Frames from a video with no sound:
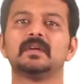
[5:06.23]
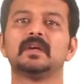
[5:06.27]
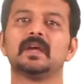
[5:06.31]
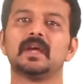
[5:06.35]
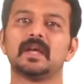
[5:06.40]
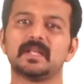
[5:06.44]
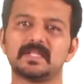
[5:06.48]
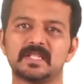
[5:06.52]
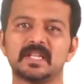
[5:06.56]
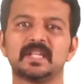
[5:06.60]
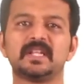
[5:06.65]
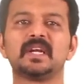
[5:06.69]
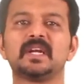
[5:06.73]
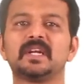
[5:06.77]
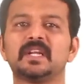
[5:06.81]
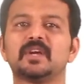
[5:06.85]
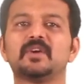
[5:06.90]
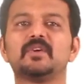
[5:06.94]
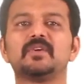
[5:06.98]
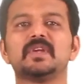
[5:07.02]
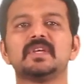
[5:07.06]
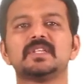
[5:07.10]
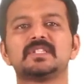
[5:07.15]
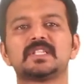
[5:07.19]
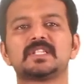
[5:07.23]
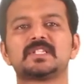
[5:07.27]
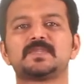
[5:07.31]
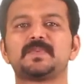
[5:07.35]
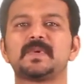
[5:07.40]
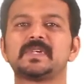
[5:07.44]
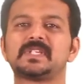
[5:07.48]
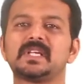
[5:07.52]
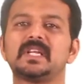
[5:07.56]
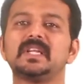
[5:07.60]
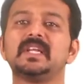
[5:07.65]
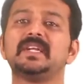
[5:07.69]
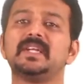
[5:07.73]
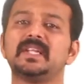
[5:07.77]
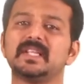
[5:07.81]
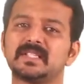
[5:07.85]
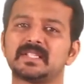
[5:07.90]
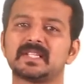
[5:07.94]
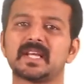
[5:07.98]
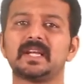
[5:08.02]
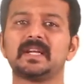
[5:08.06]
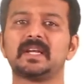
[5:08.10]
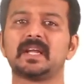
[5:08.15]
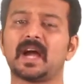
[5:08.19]
A Zener diode is a specially
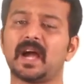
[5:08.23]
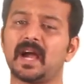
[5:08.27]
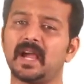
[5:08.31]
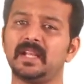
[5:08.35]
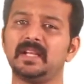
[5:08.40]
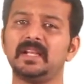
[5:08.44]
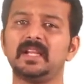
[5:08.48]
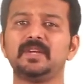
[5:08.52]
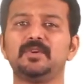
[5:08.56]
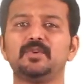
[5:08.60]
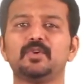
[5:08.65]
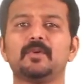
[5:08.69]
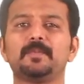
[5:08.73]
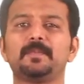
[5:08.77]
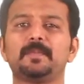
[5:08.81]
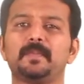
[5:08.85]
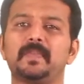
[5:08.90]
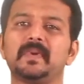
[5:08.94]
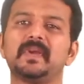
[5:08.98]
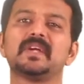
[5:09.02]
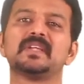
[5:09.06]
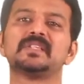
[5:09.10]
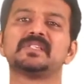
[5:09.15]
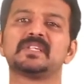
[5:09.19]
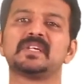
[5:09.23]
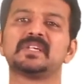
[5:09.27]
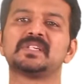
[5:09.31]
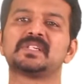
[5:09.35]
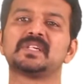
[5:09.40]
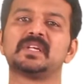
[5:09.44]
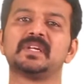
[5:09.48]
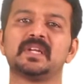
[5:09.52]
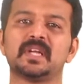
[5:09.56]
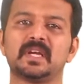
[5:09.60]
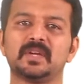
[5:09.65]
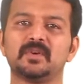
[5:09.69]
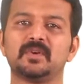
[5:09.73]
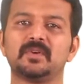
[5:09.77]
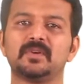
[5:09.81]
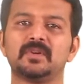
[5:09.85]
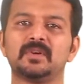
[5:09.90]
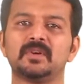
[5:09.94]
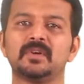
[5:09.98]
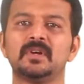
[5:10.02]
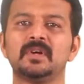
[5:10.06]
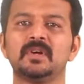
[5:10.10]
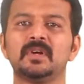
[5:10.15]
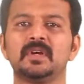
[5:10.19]
designed highly doped PN junction diode
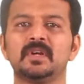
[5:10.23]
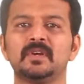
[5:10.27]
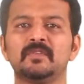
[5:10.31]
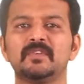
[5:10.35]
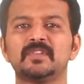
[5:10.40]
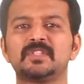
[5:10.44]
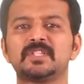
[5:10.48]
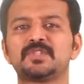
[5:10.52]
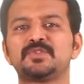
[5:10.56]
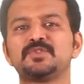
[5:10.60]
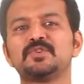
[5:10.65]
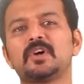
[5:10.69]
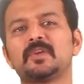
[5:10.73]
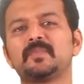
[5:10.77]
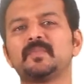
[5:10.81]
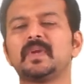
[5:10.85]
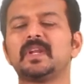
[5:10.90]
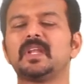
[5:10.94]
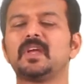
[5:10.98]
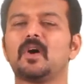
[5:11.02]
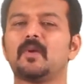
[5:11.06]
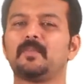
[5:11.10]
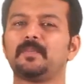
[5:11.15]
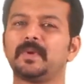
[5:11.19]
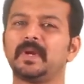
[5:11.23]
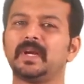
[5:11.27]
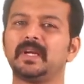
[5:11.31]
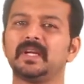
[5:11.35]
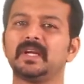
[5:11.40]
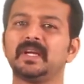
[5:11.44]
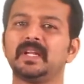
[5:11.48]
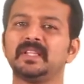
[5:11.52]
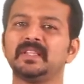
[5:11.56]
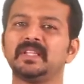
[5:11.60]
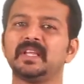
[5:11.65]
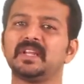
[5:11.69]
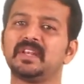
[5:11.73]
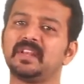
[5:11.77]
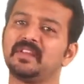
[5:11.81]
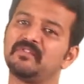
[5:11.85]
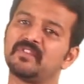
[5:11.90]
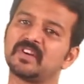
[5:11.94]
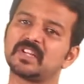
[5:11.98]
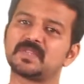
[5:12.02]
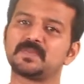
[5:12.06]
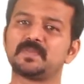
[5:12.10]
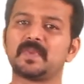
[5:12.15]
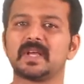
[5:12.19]
which is normally operated in the
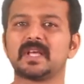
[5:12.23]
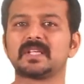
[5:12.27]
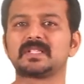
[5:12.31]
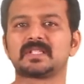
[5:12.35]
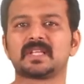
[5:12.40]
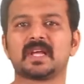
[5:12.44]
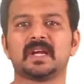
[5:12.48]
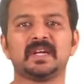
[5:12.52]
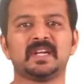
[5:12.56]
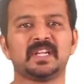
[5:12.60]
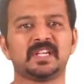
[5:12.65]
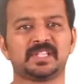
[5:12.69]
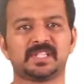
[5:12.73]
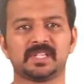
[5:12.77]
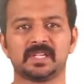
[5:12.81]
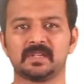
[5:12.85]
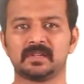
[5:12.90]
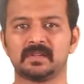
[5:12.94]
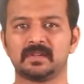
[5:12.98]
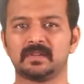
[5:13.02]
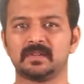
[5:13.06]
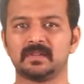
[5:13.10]
reverse bias condition.